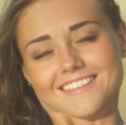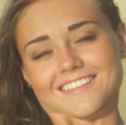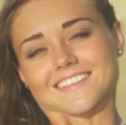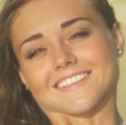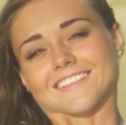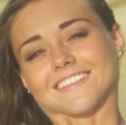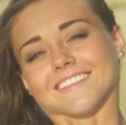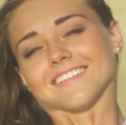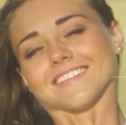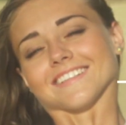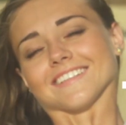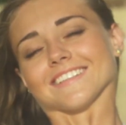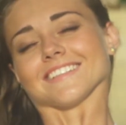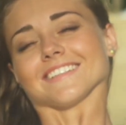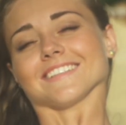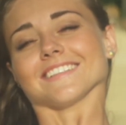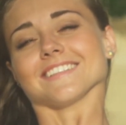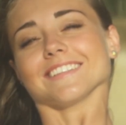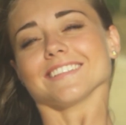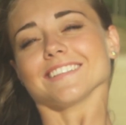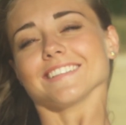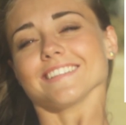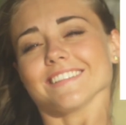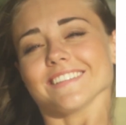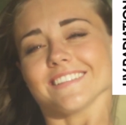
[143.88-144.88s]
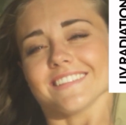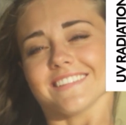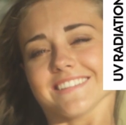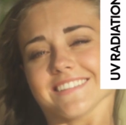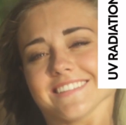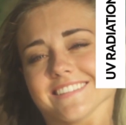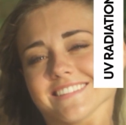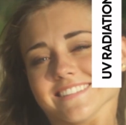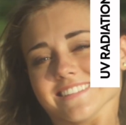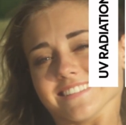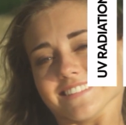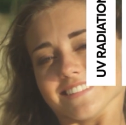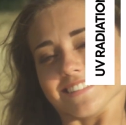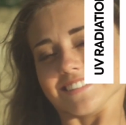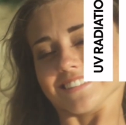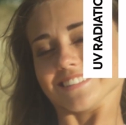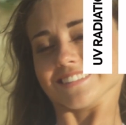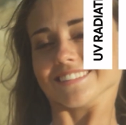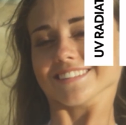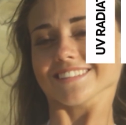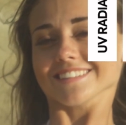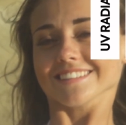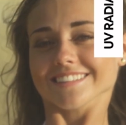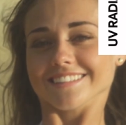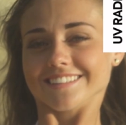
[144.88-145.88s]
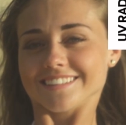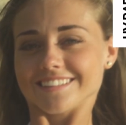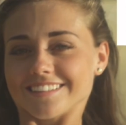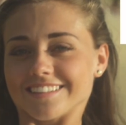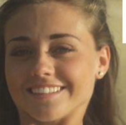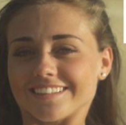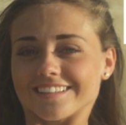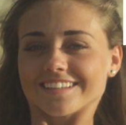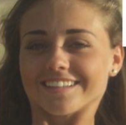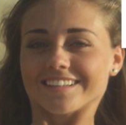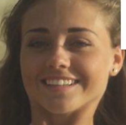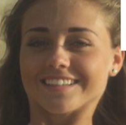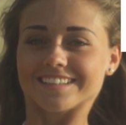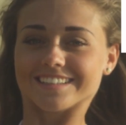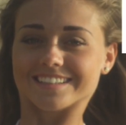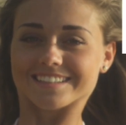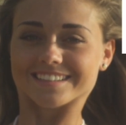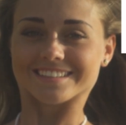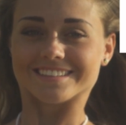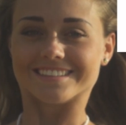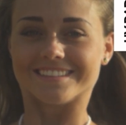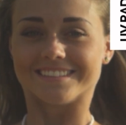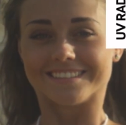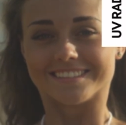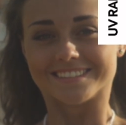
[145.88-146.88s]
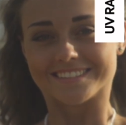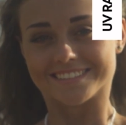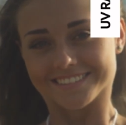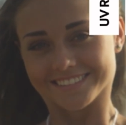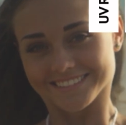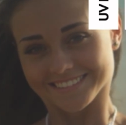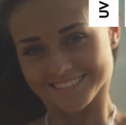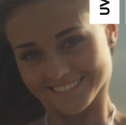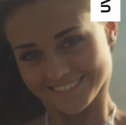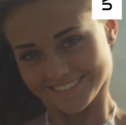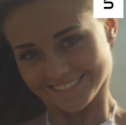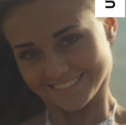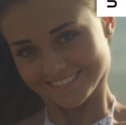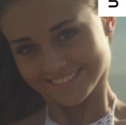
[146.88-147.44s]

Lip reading: the primary source of vitamin D and other mediators needed